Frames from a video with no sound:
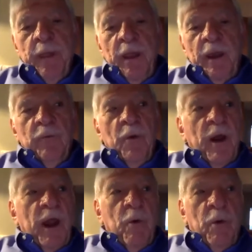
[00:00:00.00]
And
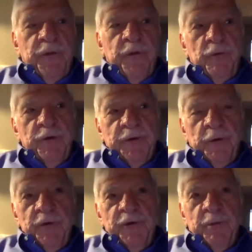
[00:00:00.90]
while I want the
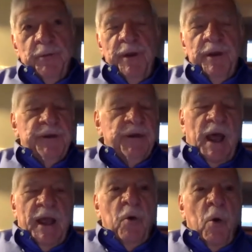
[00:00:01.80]
research to be as
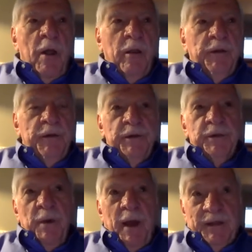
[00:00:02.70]
high quality
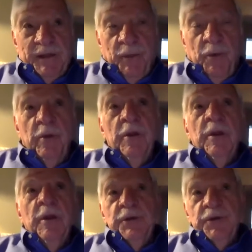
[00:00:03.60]
as possible
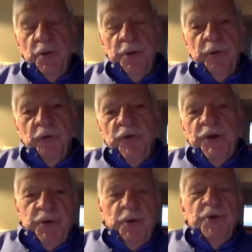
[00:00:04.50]
so that a
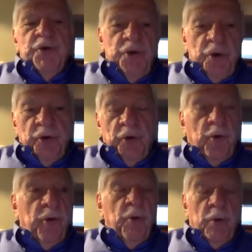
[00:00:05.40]
research
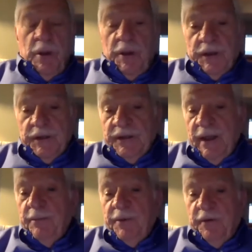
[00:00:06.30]
journal will
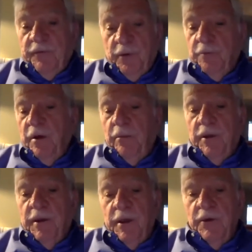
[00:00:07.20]
accept it for
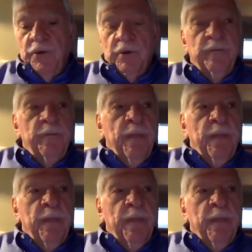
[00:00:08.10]
publication,